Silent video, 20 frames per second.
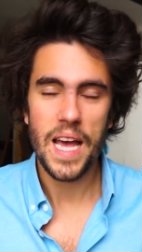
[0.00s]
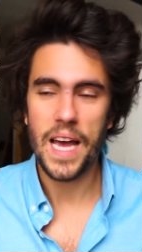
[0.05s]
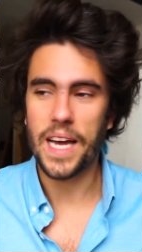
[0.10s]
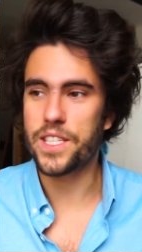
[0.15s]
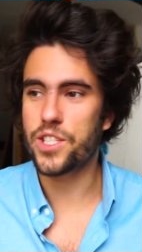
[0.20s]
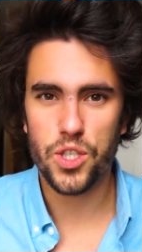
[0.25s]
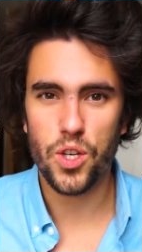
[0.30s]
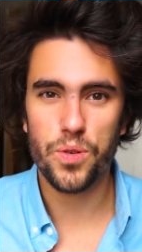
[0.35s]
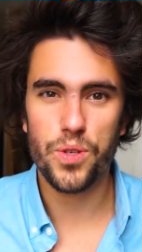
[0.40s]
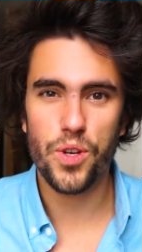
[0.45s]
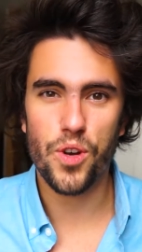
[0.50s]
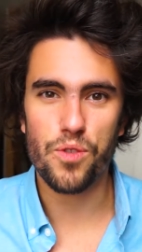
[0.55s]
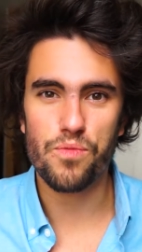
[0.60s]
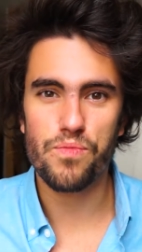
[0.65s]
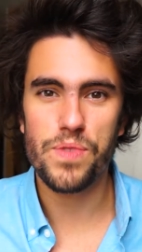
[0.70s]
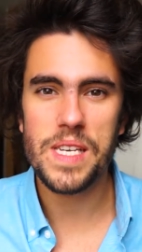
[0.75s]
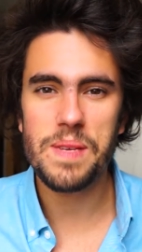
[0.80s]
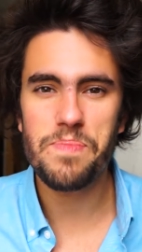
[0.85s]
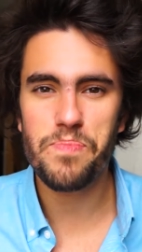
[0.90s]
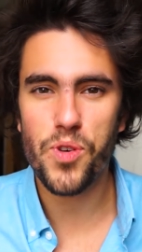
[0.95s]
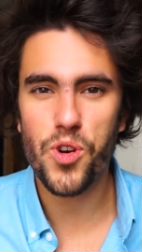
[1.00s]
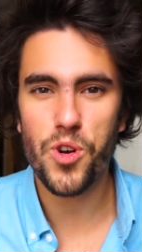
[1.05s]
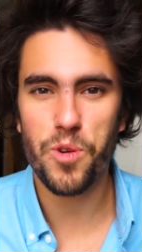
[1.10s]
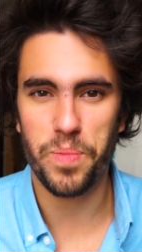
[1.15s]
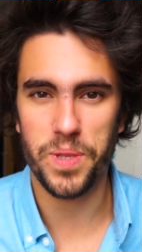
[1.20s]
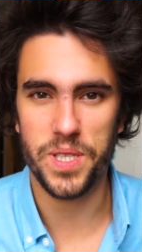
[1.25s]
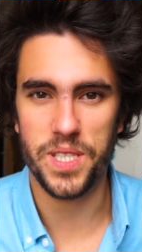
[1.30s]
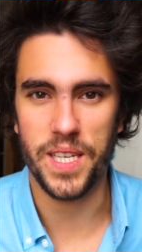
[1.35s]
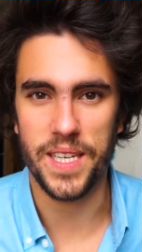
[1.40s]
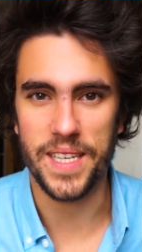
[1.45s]
And so you're
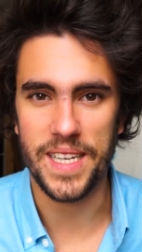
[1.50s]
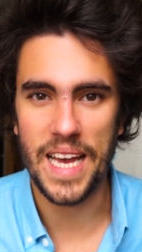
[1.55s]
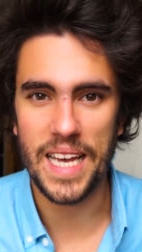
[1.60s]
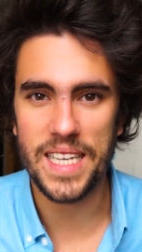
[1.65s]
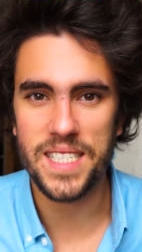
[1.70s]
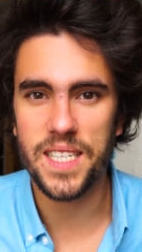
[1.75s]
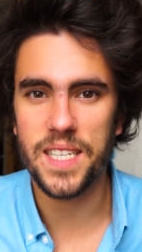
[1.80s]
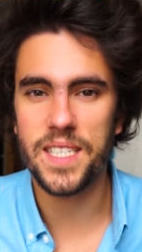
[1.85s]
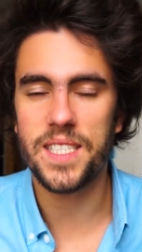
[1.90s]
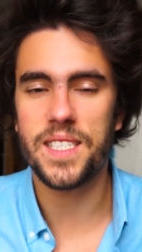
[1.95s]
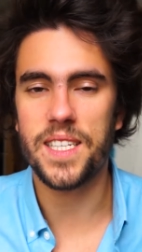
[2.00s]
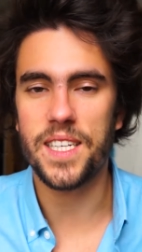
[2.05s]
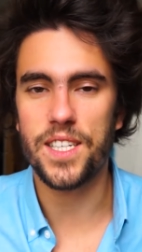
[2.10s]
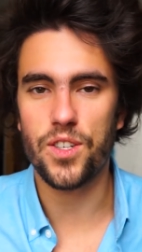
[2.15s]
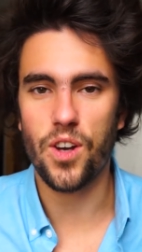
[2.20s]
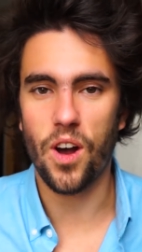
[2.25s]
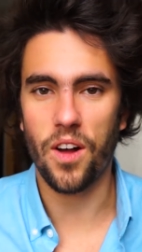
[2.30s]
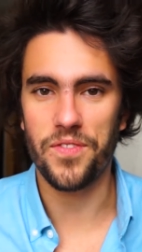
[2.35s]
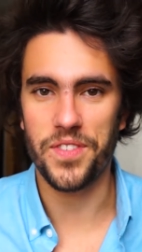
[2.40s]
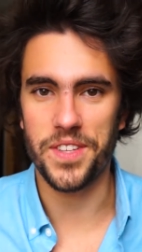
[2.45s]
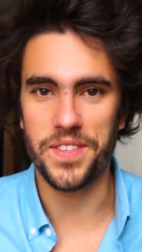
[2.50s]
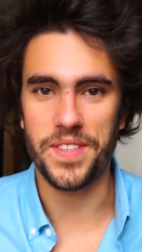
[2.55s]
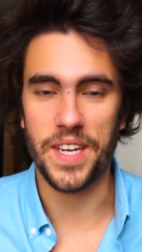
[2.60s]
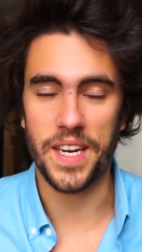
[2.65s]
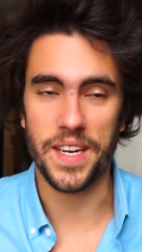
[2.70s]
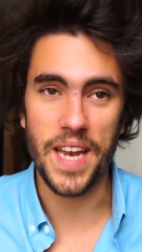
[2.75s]
repurposing existing content there.